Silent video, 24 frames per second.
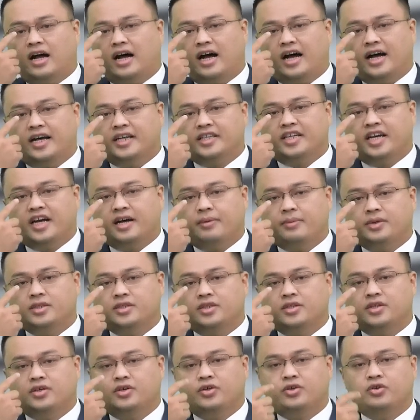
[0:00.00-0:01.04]
eye
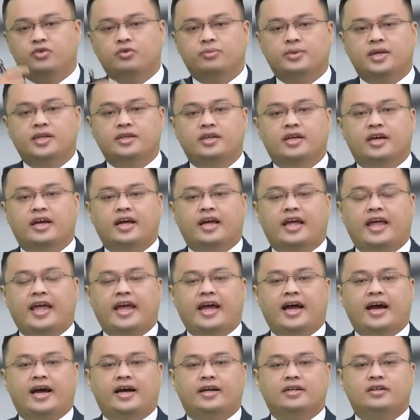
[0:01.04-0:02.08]
damage in humans,
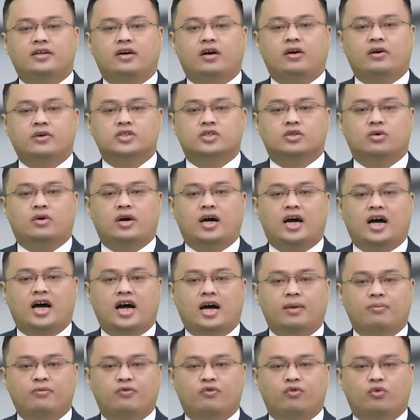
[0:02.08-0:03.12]
and also
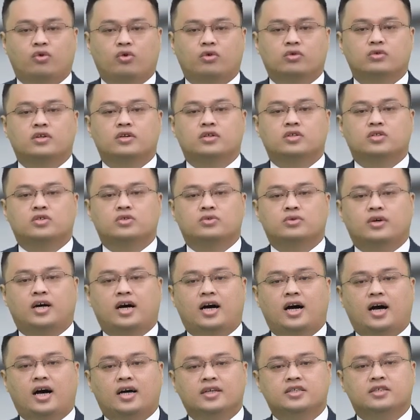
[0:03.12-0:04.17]
harmful to
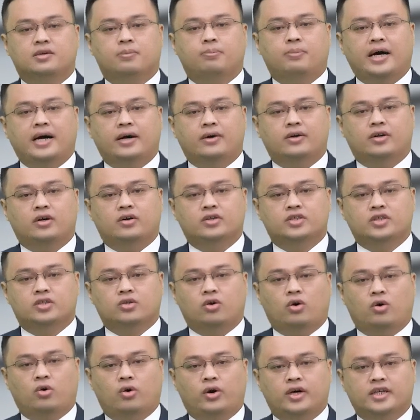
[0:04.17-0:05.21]
other
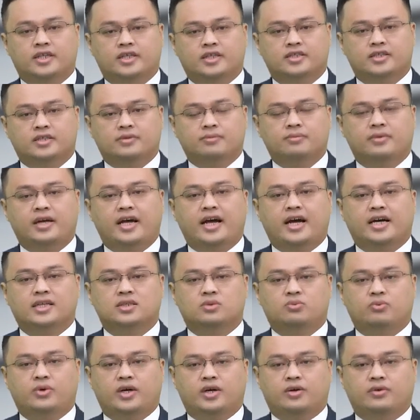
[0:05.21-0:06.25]
biological organisms
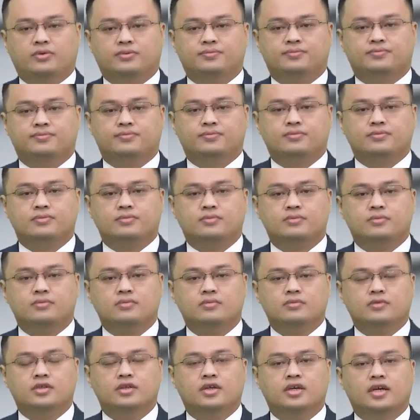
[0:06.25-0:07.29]
as well.
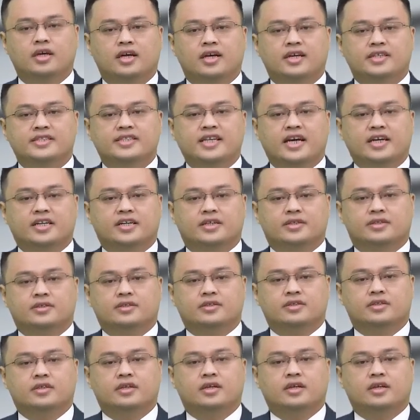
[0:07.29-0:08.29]
Second,